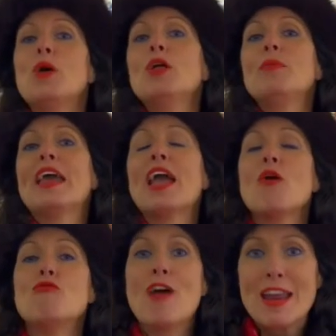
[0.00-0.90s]
will be
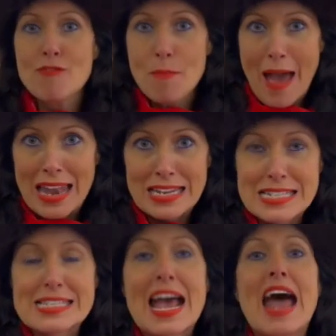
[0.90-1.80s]
rain
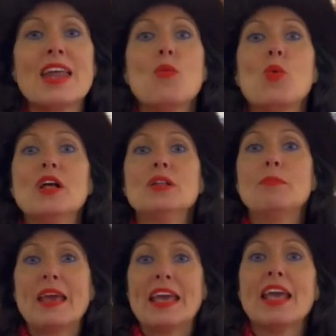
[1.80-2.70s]
repellent and it will
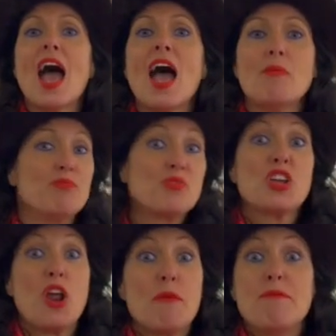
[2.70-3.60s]
be,
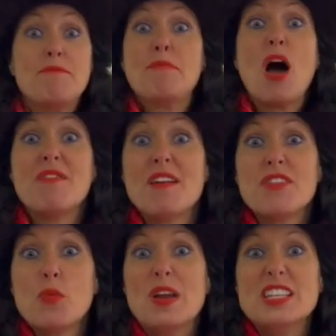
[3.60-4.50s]
perfect for
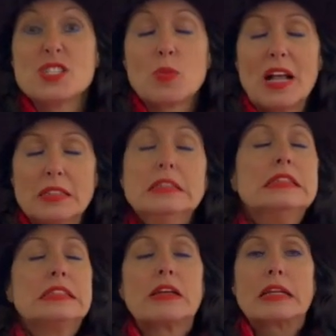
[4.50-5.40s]
the wind as well.
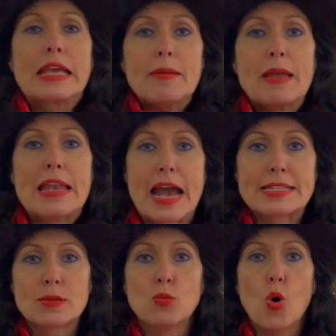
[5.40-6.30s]
So it'll keep you
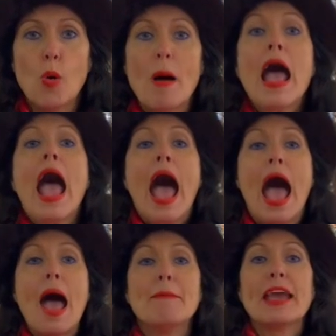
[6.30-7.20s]
nice and warm.
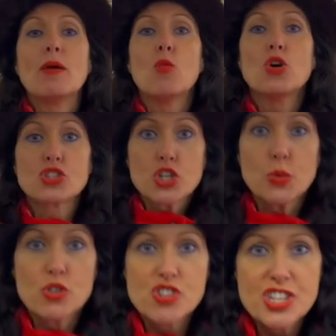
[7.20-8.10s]
It was
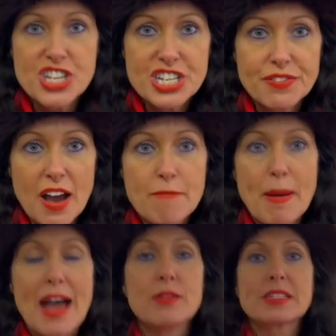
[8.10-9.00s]

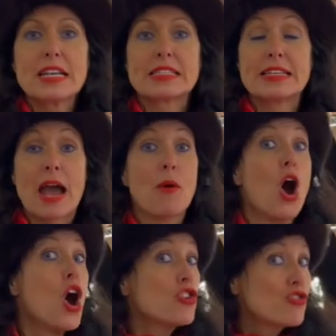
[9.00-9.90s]
£235, it's now
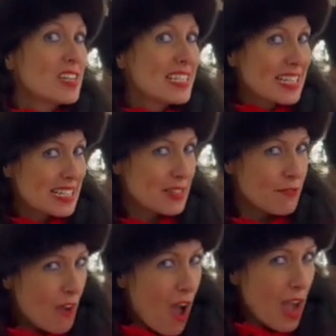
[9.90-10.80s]

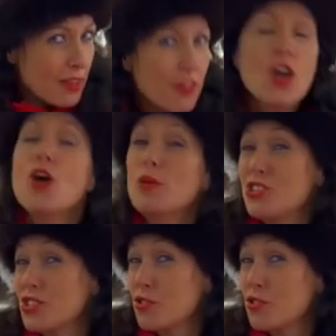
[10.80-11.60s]
£165, which is